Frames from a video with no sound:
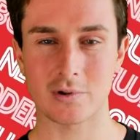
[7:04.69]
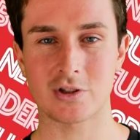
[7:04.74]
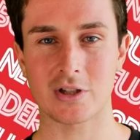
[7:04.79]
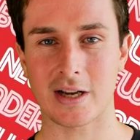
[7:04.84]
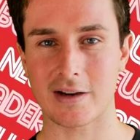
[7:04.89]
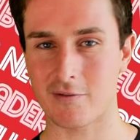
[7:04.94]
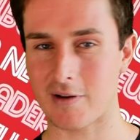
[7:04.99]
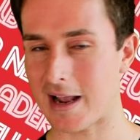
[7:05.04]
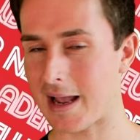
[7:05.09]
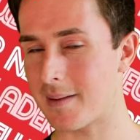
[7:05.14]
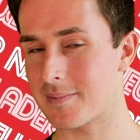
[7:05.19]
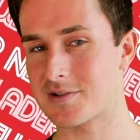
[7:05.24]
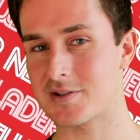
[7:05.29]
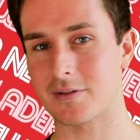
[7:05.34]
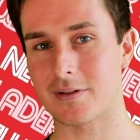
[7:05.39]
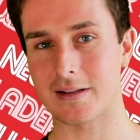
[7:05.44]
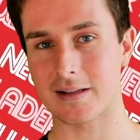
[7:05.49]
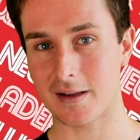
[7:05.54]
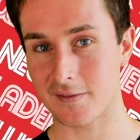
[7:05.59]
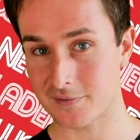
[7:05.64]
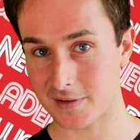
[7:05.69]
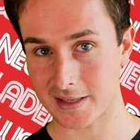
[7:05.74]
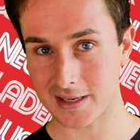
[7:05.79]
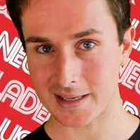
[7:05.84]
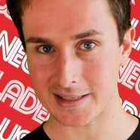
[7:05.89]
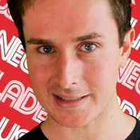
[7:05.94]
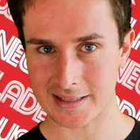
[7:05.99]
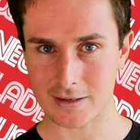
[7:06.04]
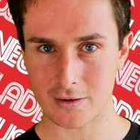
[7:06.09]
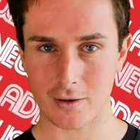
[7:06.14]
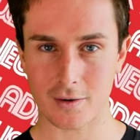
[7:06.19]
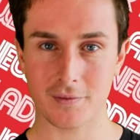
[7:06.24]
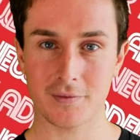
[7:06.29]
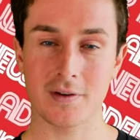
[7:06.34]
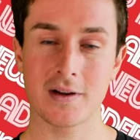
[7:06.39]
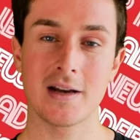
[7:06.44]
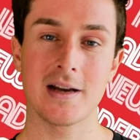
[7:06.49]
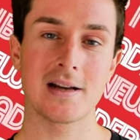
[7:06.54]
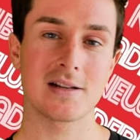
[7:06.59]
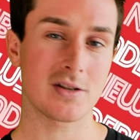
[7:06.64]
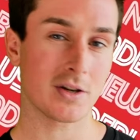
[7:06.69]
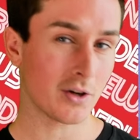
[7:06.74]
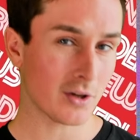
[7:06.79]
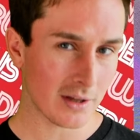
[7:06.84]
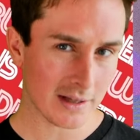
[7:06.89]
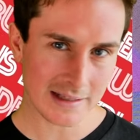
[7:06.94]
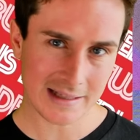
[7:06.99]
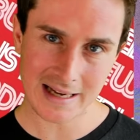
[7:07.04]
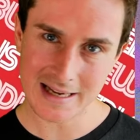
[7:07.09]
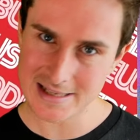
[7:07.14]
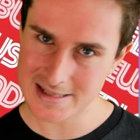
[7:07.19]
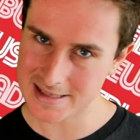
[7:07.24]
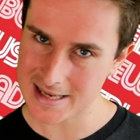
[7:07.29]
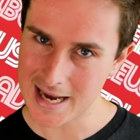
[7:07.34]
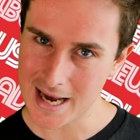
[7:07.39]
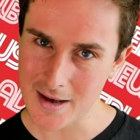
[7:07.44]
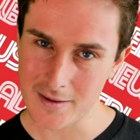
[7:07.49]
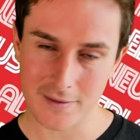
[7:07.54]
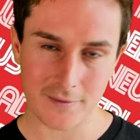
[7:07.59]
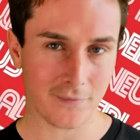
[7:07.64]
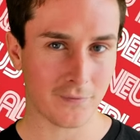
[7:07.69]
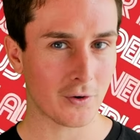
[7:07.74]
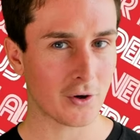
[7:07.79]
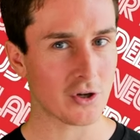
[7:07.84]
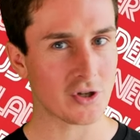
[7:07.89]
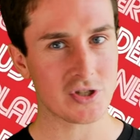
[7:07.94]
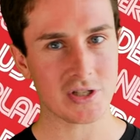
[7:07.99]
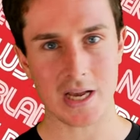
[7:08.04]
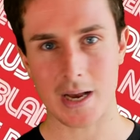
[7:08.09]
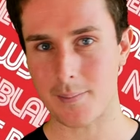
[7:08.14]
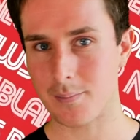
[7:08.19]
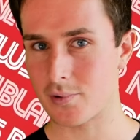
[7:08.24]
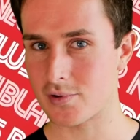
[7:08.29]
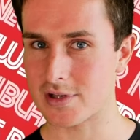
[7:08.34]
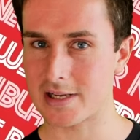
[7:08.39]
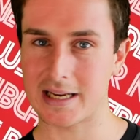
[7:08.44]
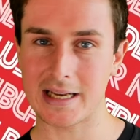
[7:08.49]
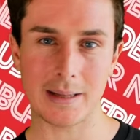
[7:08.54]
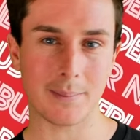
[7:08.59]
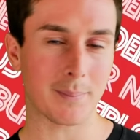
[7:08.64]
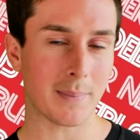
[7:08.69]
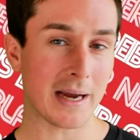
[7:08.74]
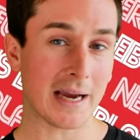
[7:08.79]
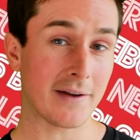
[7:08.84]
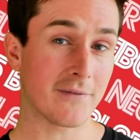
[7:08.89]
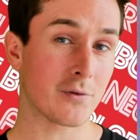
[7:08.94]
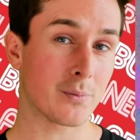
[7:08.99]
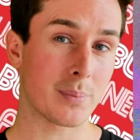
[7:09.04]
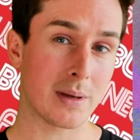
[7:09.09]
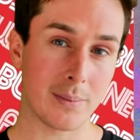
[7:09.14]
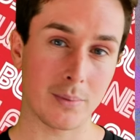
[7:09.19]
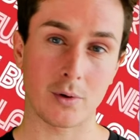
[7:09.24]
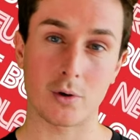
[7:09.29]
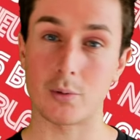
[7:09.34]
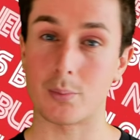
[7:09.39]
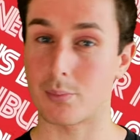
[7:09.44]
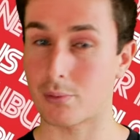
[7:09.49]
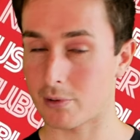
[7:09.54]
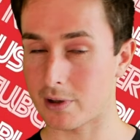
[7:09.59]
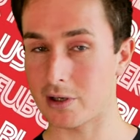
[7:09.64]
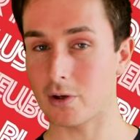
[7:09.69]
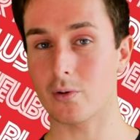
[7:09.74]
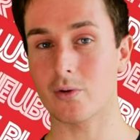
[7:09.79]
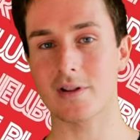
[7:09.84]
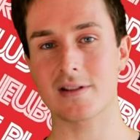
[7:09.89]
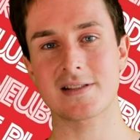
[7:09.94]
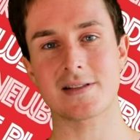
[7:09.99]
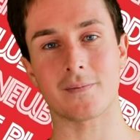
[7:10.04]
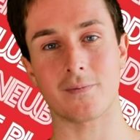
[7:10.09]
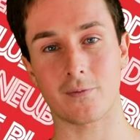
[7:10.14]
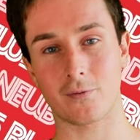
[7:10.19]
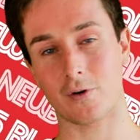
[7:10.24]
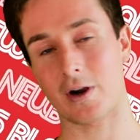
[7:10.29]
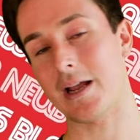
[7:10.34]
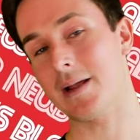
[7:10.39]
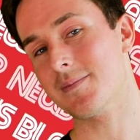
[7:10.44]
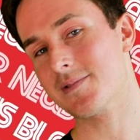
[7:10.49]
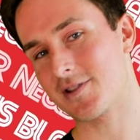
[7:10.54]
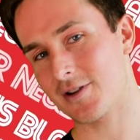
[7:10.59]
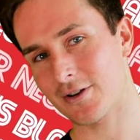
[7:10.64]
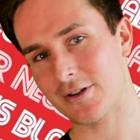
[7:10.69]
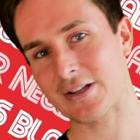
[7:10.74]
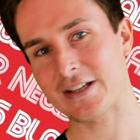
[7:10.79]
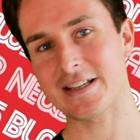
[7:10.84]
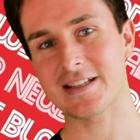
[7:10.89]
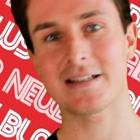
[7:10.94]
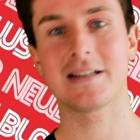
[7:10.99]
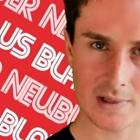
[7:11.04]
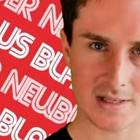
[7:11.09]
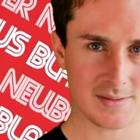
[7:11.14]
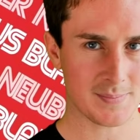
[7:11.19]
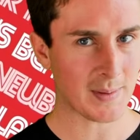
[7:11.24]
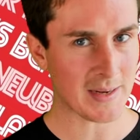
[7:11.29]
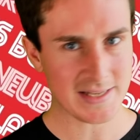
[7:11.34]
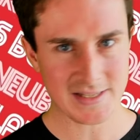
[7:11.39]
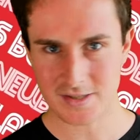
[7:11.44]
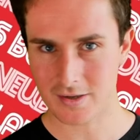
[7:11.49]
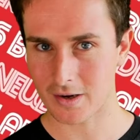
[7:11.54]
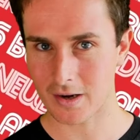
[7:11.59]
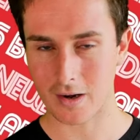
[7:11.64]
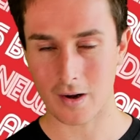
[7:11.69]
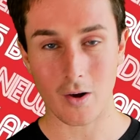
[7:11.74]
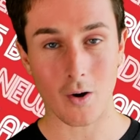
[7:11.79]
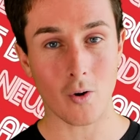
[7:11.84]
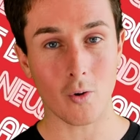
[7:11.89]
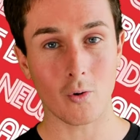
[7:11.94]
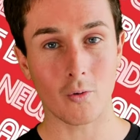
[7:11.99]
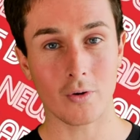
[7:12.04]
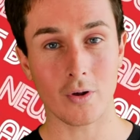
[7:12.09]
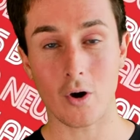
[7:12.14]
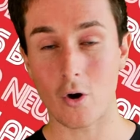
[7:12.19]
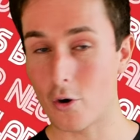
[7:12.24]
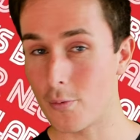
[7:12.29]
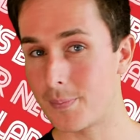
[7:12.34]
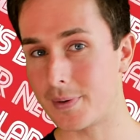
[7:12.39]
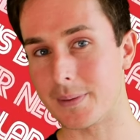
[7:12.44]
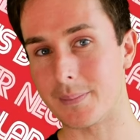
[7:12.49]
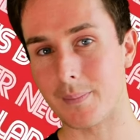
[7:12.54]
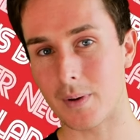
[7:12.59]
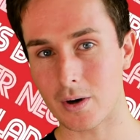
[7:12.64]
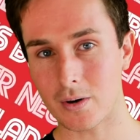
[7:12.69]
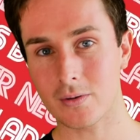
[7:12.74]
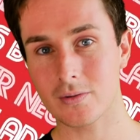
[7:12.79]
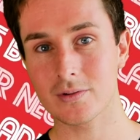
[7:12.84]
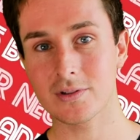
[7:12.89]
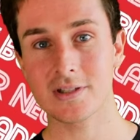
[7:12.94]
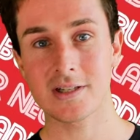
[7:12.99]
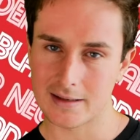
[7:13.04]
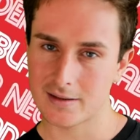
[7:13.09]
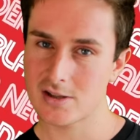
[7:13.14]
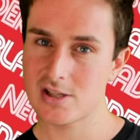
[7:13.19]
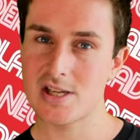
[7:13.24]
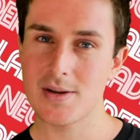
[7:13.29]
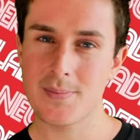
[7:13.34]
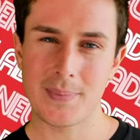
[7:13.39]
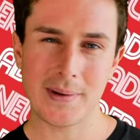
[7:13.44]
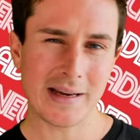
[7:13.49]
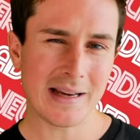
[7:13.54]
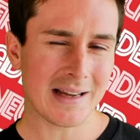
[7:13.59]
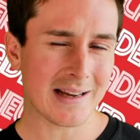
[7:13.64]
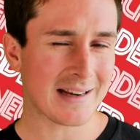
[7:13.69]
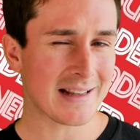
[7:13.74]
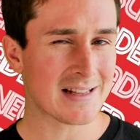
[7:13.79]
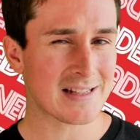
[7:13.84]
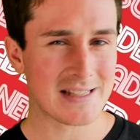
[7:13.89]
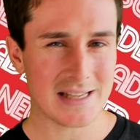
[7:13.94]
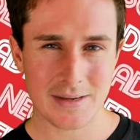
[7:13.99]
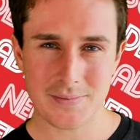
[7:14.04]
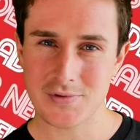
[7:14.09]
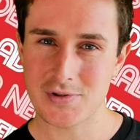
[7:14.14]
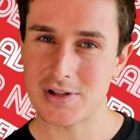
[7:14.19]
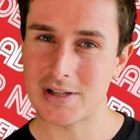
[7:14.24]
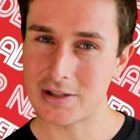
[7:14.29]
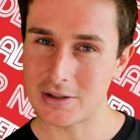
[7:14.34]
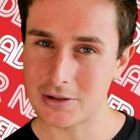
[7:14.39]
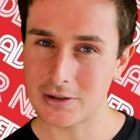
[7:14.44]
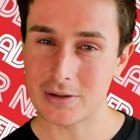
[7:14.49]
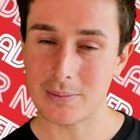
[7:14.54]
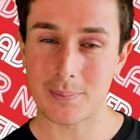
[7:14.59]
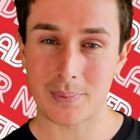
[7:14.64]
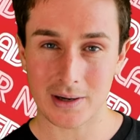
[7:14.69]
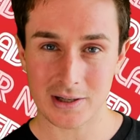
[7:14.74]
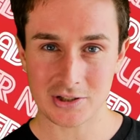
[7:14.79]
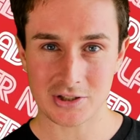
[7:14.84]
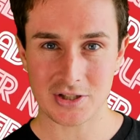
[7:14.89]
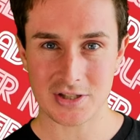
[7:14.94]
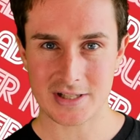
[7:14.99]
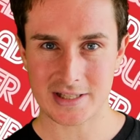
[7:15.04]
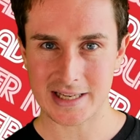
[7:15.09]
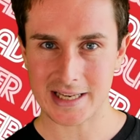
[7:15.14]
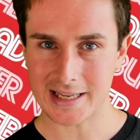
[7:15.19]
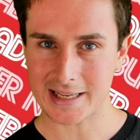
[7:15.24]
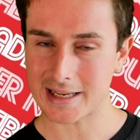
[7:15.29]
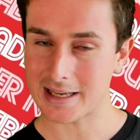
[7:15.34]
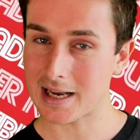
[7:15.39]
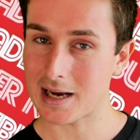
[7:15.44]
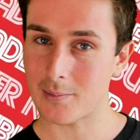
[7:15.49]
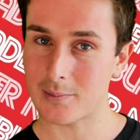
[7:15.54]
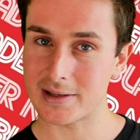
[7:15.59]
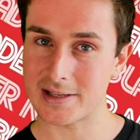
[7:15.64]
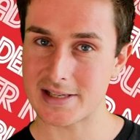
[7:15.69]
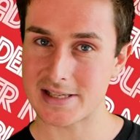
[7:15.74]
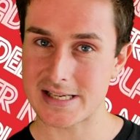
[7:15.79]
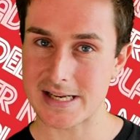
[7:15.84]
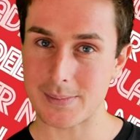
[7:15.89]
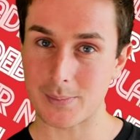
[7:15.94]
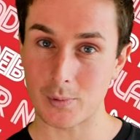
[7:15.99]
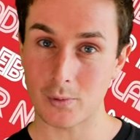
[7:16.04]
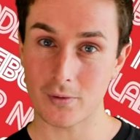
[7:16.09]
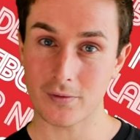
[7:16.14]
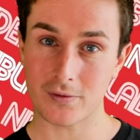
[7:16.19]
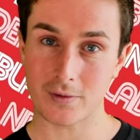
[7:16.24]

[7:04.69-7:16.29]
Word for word: which I absolutely love the idea of. It's early days now, the first samples are getting made for people who pre-ordered some frames earlier. It's based on an old open mold and looks to be an exceptionally good budget scare. Can't wait to see more